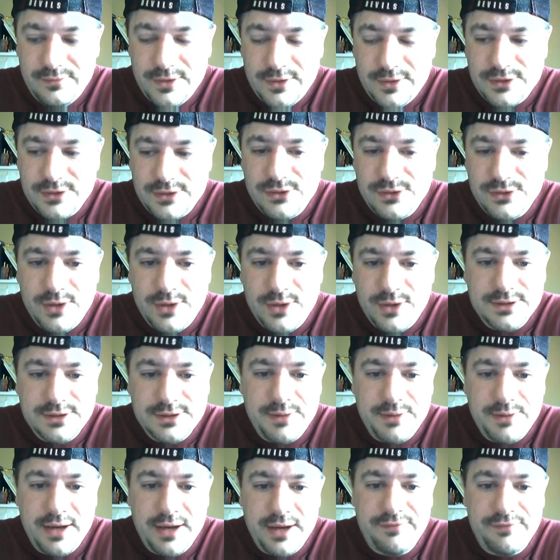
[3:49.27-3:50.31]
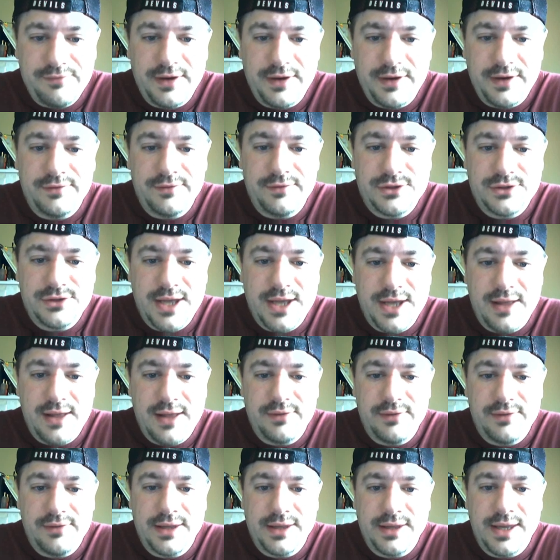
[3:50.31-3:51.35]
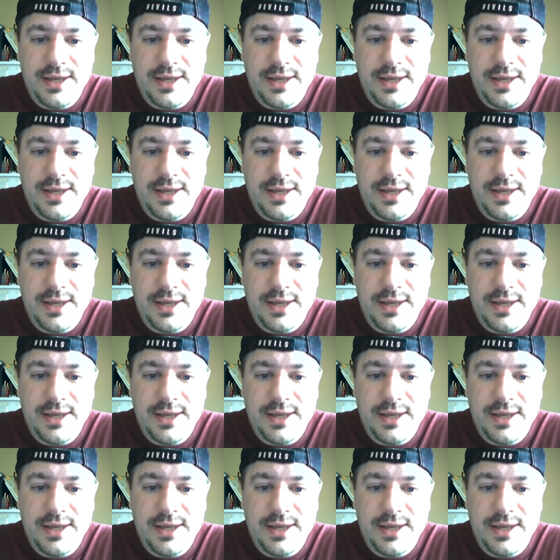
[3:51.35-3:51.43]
because who wants to be on a 500 calorie a